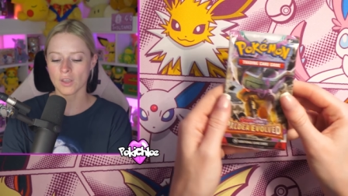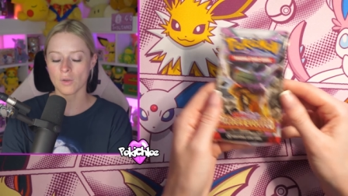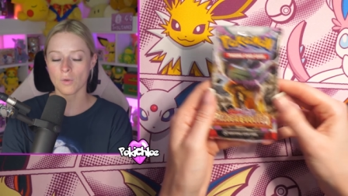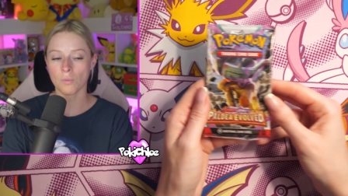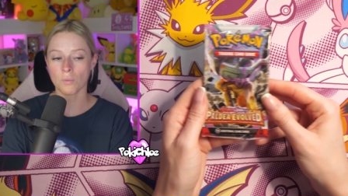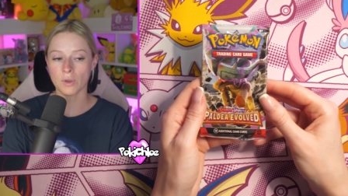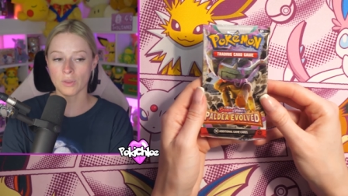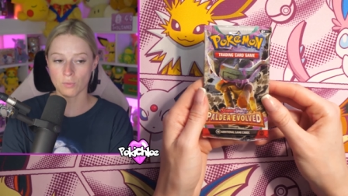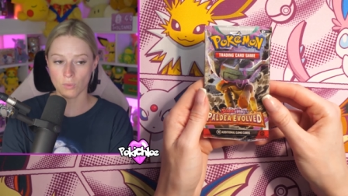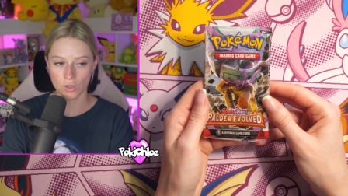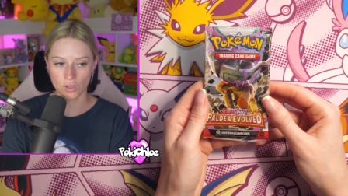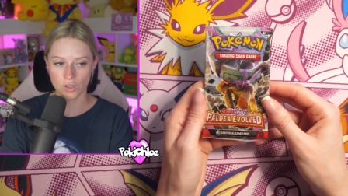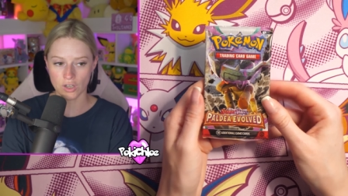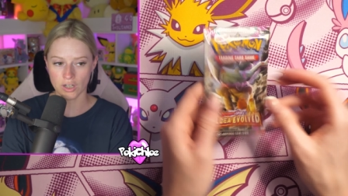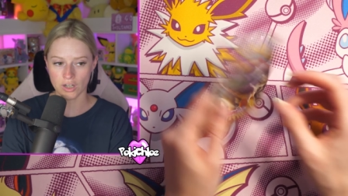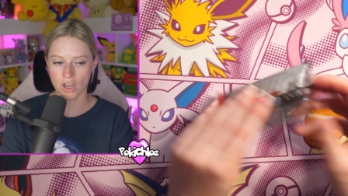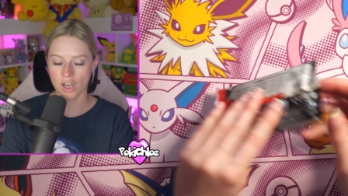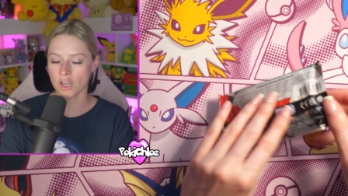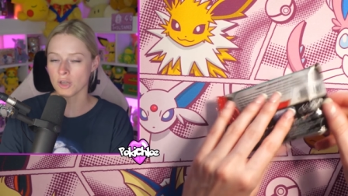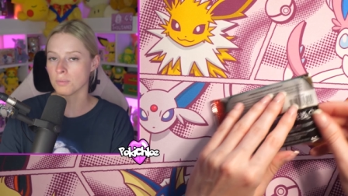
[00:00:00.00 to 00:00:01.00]
With what you're
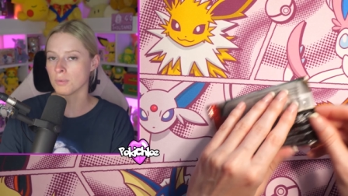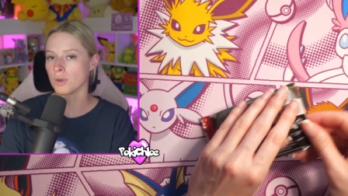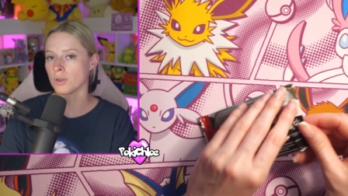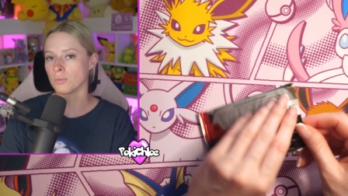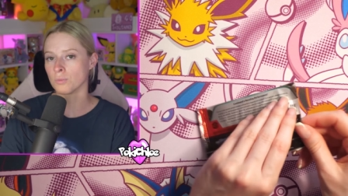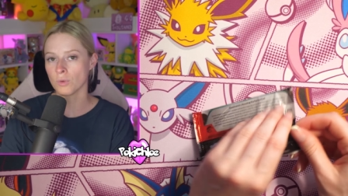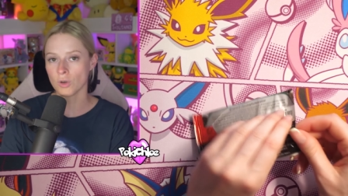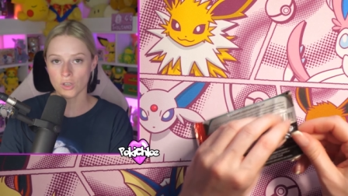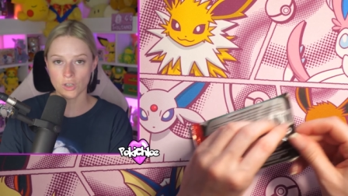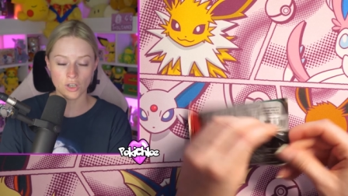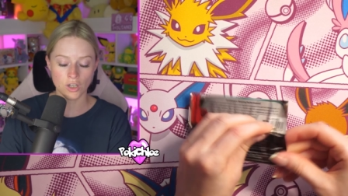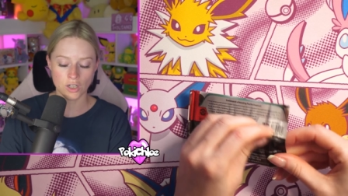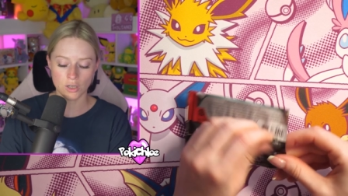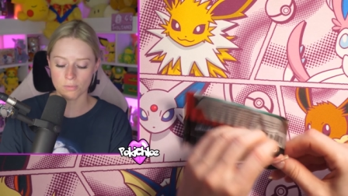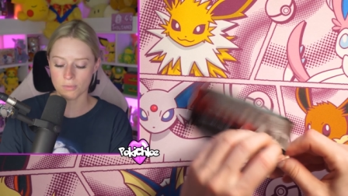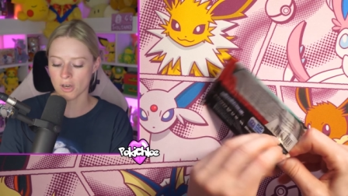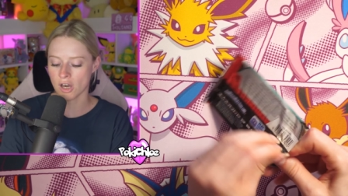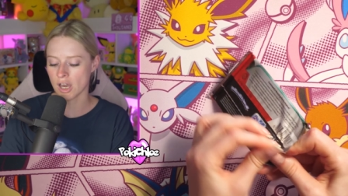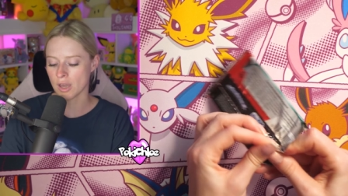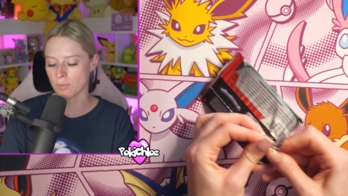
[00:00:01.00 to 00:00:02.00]
going to open, what you're going to
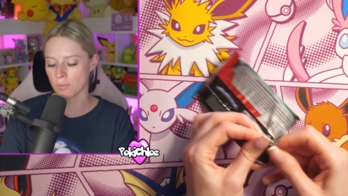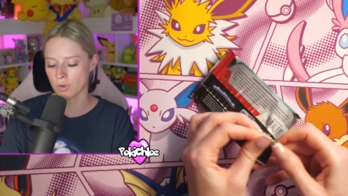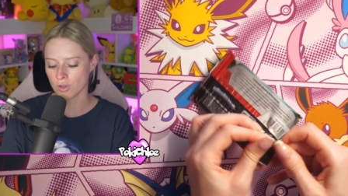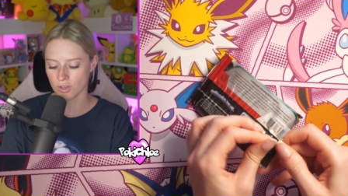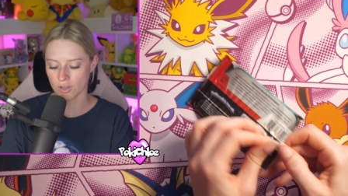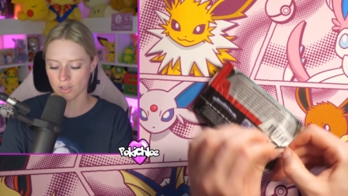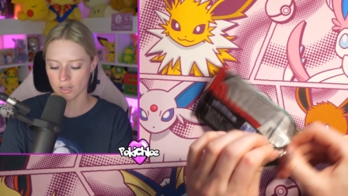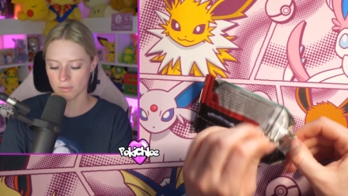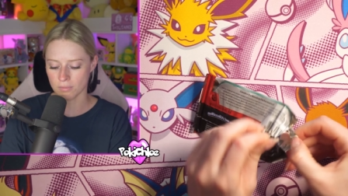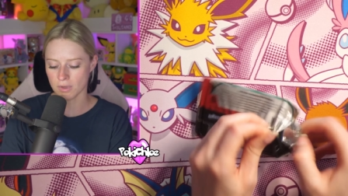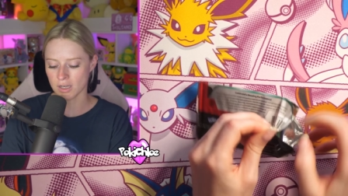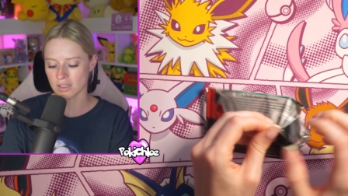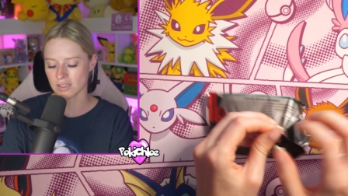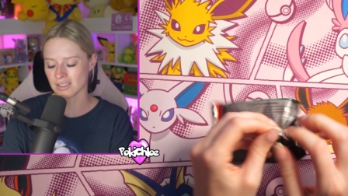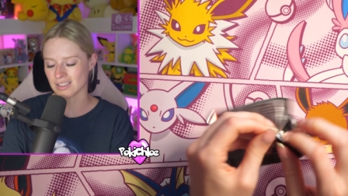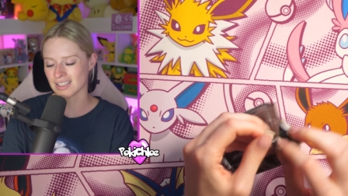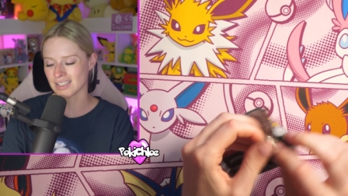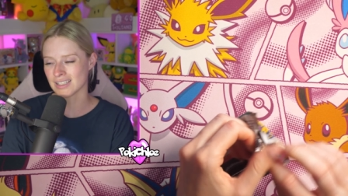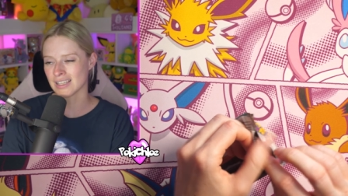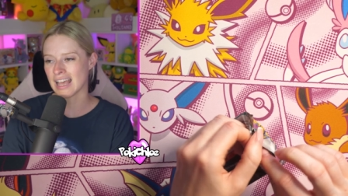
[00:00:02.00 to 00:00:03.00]
buy, what you're going to
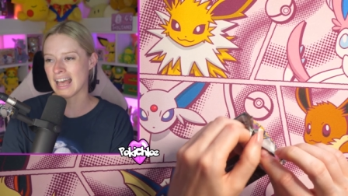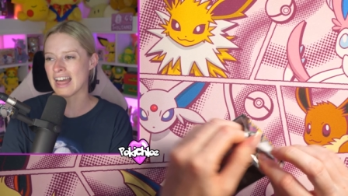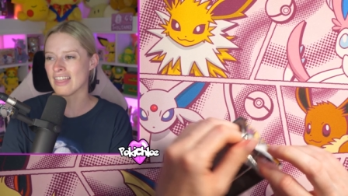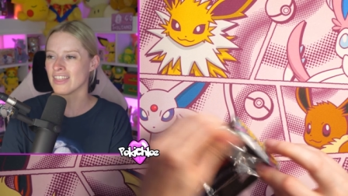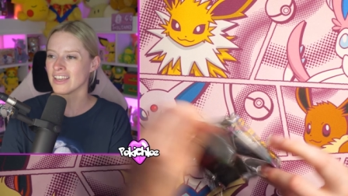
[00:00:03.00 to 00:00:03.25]
master set.